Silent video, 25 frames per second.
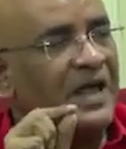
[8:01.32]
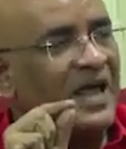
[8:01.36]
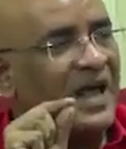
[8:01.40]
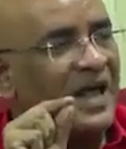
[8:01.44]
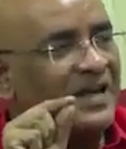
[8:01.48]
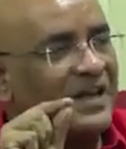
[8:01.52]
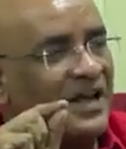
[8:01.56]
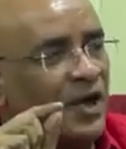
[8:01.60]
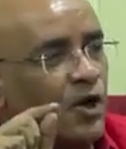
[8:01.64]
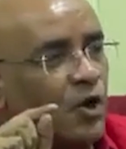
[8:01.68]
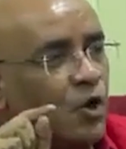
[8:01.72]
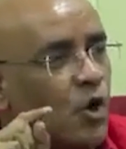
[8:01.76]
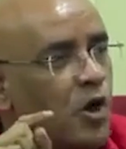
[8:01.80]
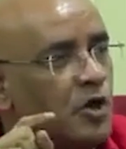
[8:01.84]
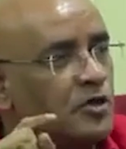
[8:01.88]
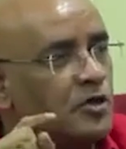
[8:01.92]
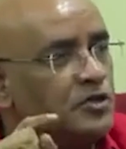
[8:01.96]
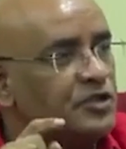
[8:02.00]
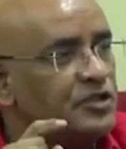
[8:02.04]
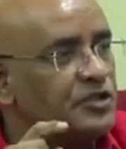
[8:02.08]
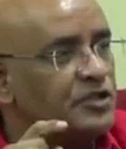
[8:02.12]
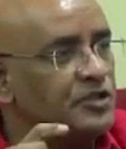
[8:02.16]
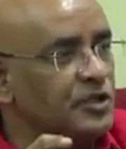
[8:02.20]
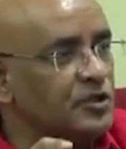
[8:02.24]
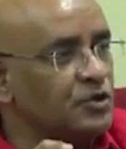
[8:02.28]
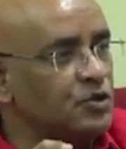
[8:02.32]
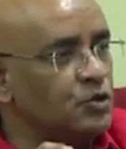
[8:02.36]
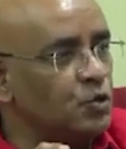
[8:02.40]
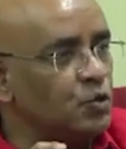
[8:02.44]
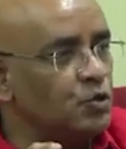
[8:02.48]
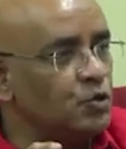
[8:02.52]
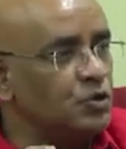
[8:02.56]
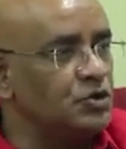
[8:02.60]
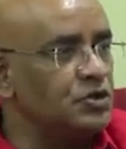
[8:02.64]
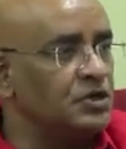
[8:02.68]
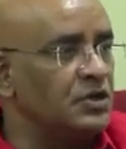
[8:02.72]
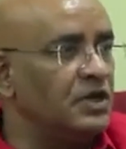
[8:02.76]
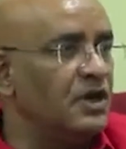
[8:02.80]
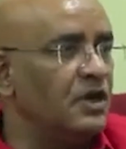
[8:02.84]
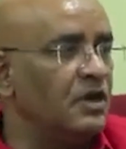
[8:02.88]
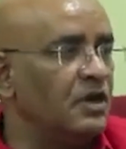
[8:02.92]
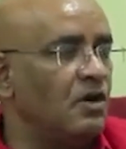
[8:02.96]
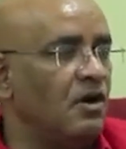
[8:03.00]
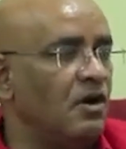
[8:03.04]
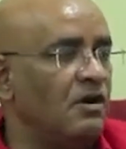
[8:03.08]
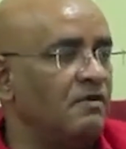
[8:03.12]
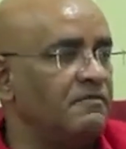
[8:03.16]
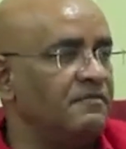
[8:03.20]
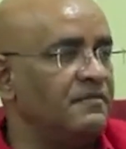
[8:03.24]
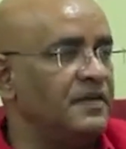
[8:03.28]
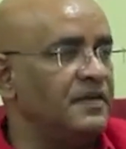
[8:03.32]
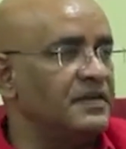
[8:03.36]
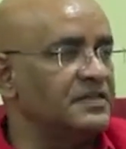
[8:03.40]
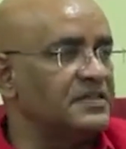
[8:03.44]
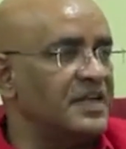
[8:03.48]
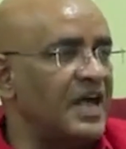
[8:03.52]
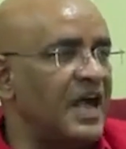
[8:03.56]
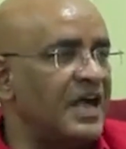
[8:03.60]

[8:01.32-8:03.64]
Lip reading: had a constitutional office.